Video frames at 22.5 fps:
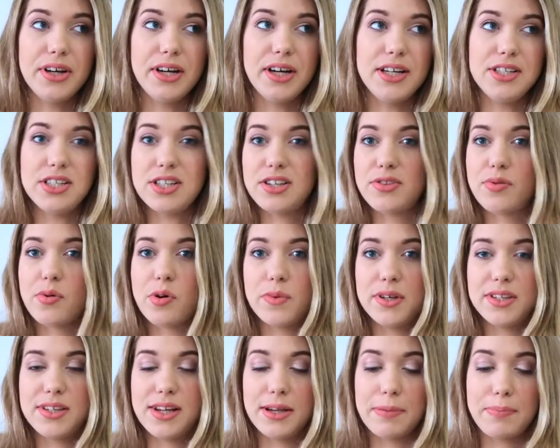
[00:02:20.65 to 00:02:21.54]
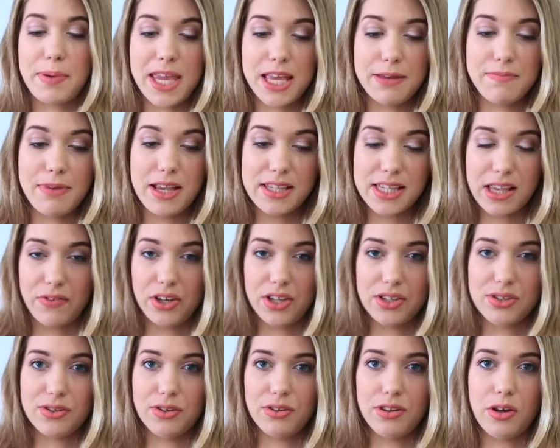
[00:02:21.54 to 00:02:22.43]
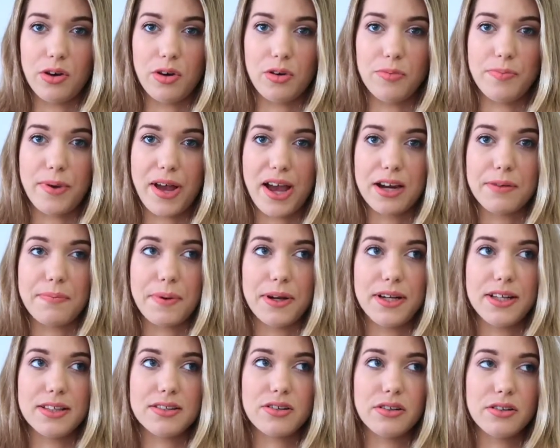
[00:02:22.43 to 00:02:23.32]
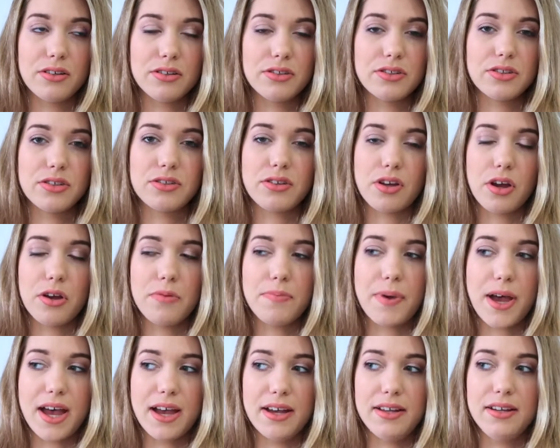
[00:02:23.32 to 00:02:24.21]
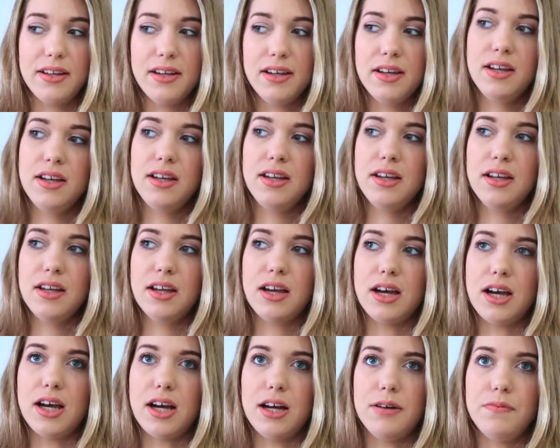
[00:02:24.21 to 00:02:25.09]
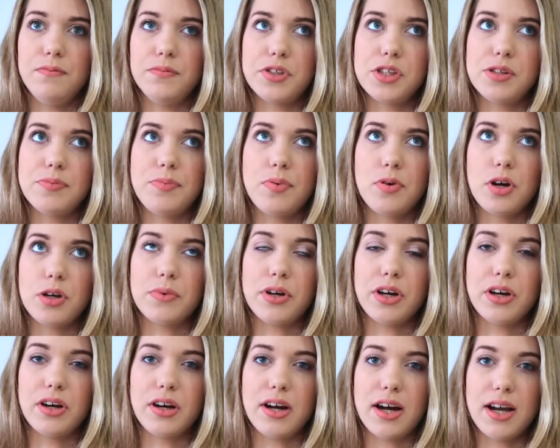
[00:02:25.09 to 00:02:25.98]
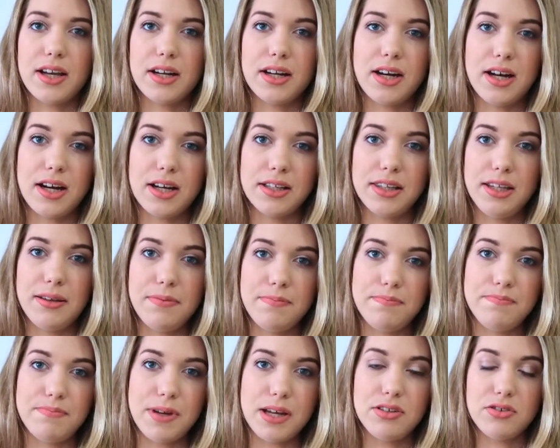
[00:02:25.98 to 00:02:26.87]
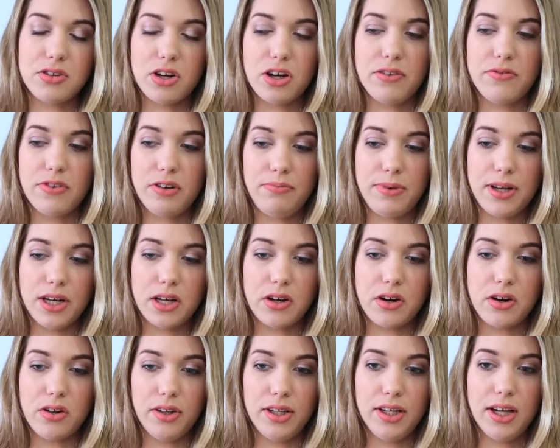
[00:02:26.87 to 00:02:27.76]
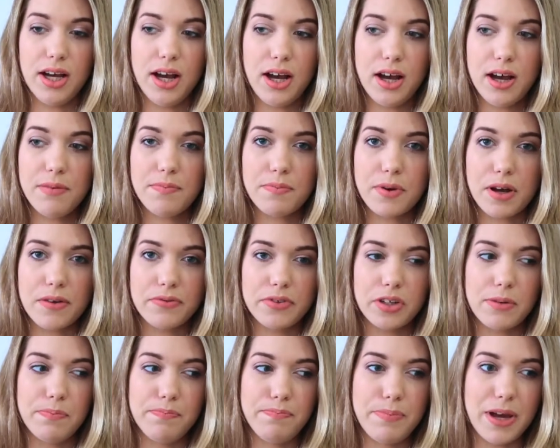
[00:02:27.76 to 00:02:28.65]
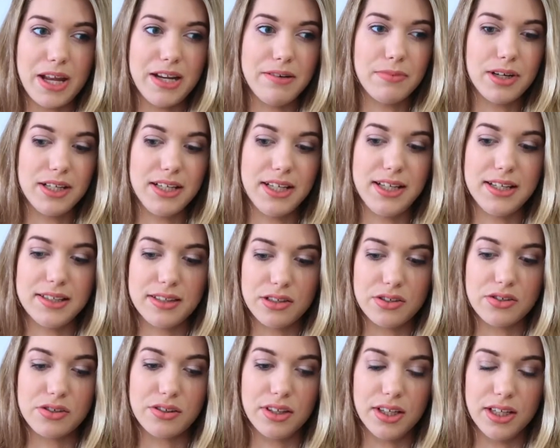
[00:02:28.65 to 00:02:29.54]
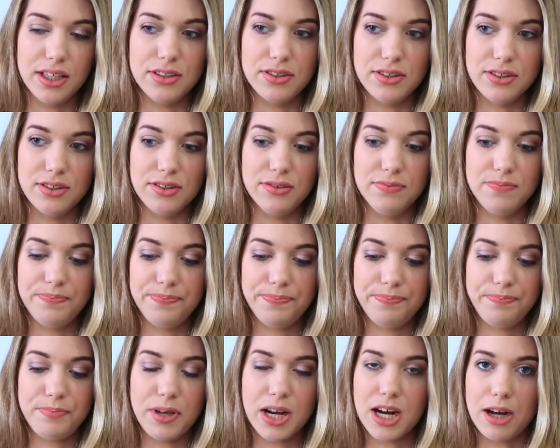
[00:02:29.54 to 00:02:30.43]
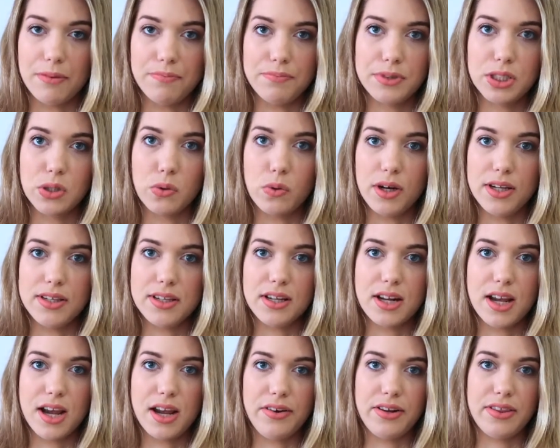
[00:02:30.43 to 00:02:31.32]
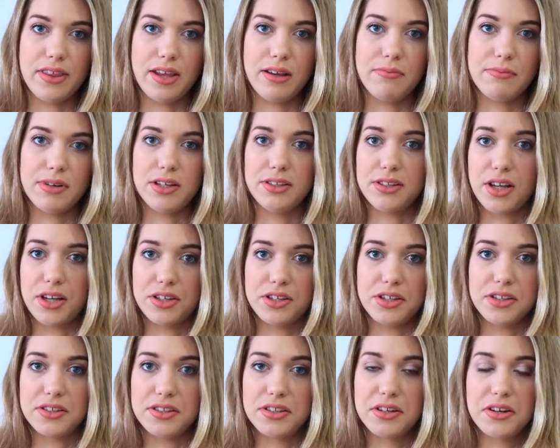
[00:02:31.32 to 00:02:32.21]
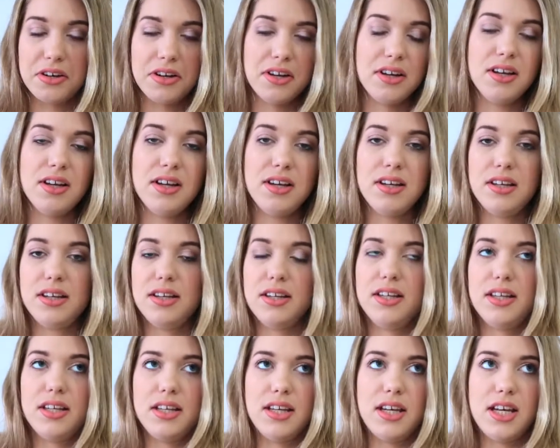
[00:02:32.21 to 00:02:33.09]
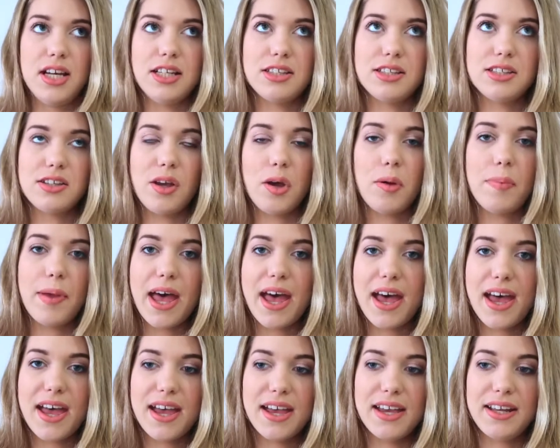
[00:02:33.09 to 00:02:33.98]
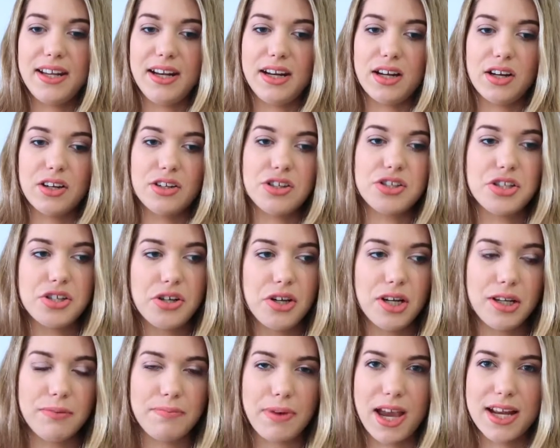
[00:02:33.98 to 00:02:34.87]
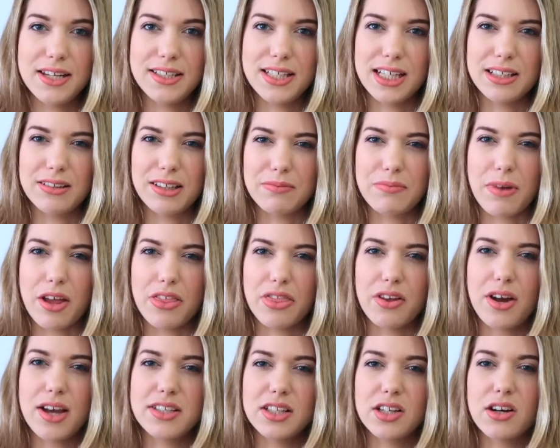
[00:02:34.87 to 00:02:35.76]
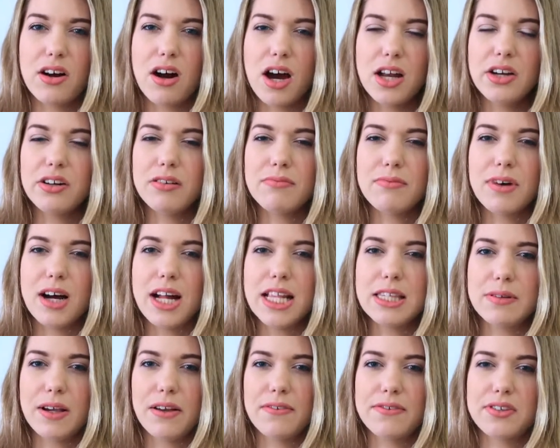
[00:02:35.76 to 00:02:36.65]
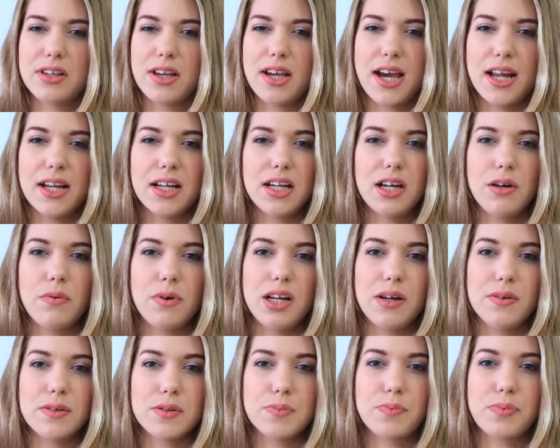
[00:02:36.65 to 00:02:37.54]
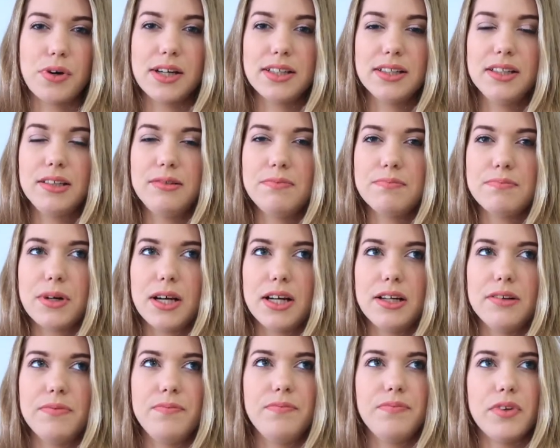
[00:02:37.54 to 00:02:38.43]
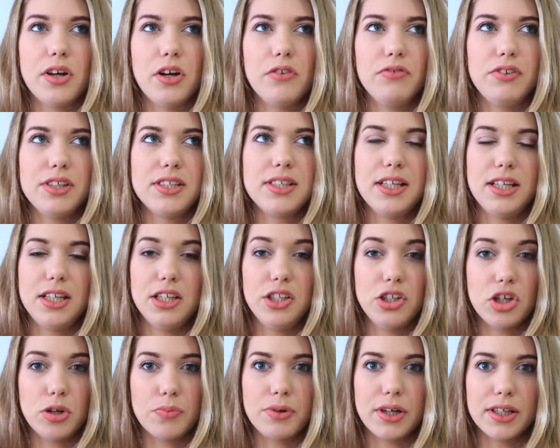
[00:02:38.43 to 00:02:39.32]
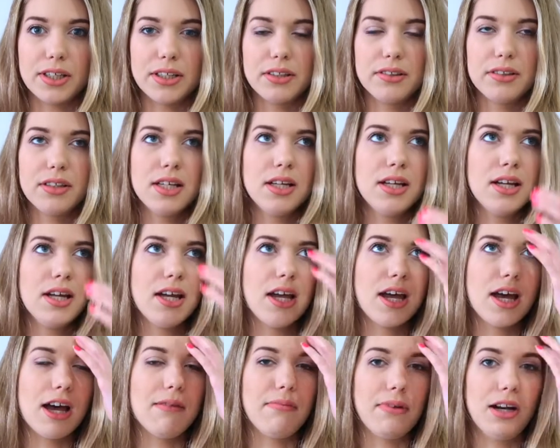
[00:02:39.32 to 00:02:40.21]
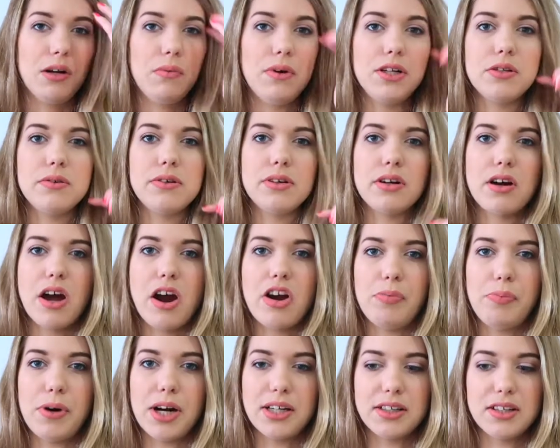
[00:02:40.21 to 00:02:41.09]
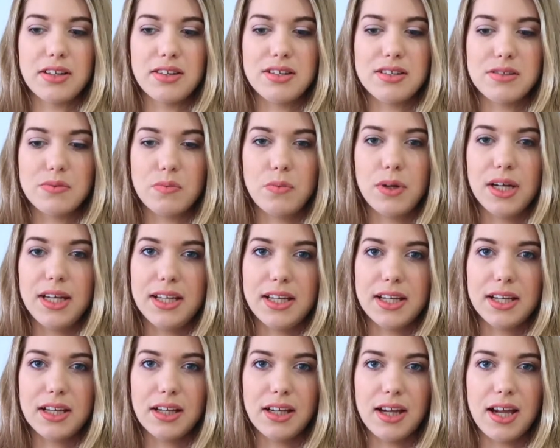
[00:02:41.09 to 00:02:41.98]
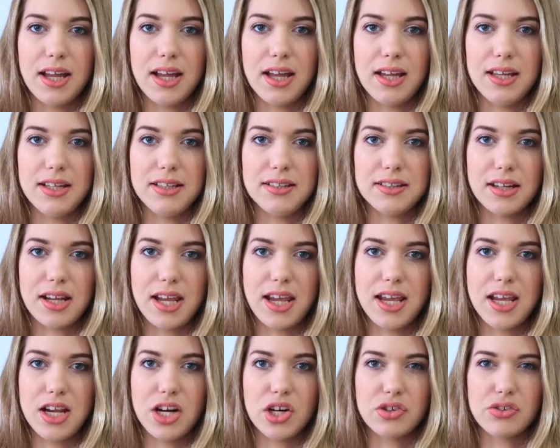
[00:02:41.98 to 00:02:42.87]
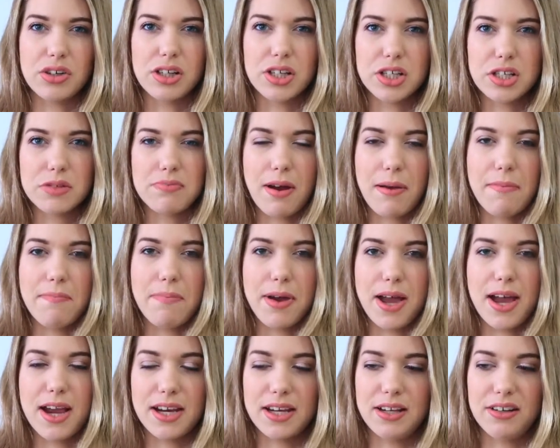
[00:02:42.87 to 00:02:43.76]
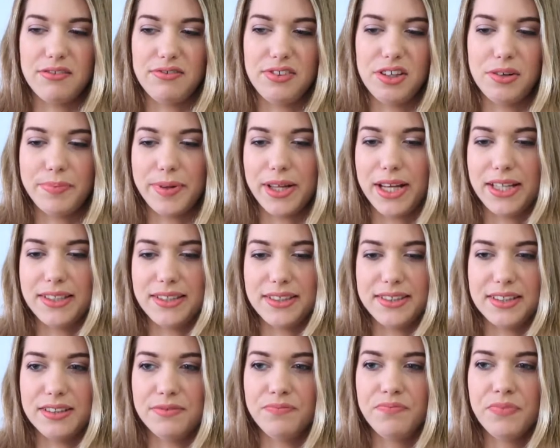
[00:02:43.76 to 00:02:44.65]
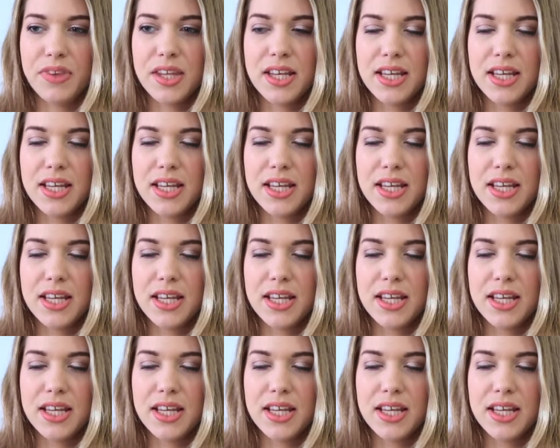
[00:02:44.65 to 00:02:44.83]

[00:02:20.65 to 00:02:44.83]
I just thought it was like PMS, having a sore lower back, but it's gotten so bad to the point where I can hardly bend over and pick Ollie up. I've got to bend my knees literally to pick up toys and anything because it's so bad, and I got shooting pain down like my thighs. It kind of reminds me of sciatica when I was pregnant, but obviously not pregnant. And I went to a chiropractor this week and he crunched my back in a few places and